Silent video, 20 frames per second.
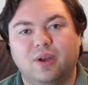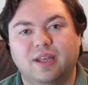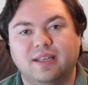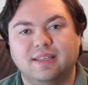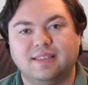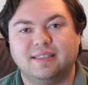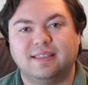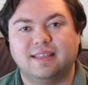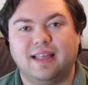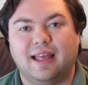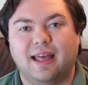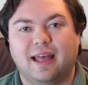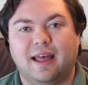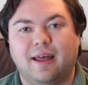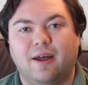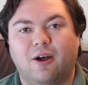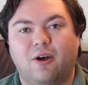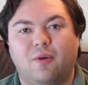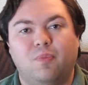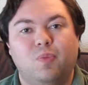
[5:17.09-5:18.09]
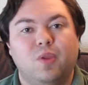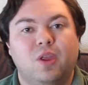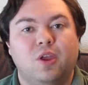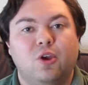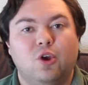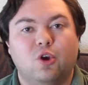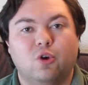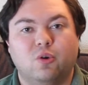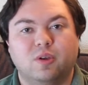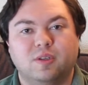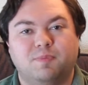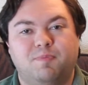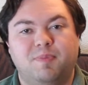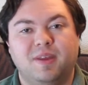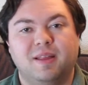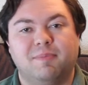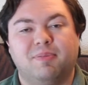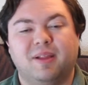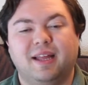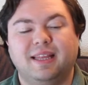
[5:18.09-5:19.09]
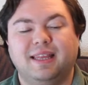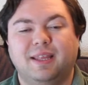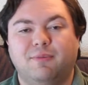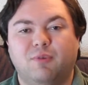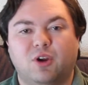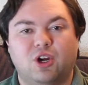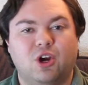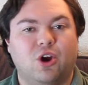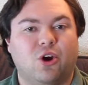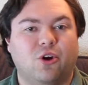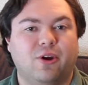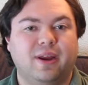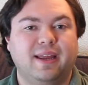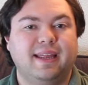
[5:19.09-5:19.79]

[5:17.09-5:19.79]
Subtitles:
has played the recurring